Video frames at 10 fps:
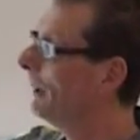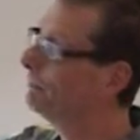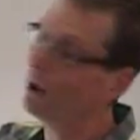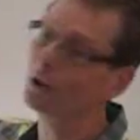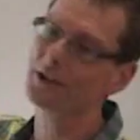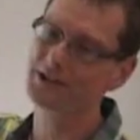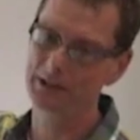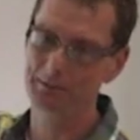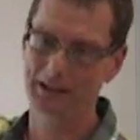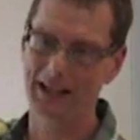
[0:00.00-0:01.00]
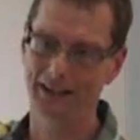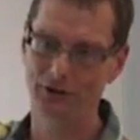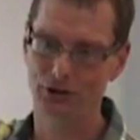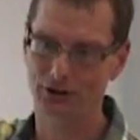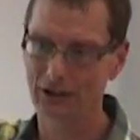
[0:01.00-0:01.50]
a policy
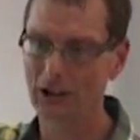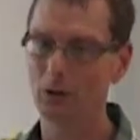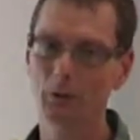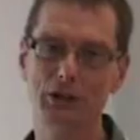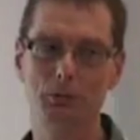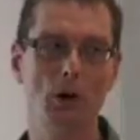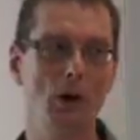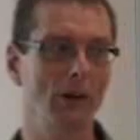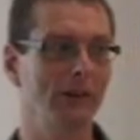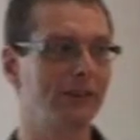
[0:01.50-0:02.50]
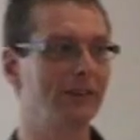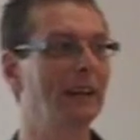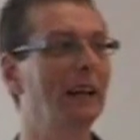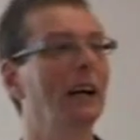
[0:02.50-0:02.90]
pledge, which was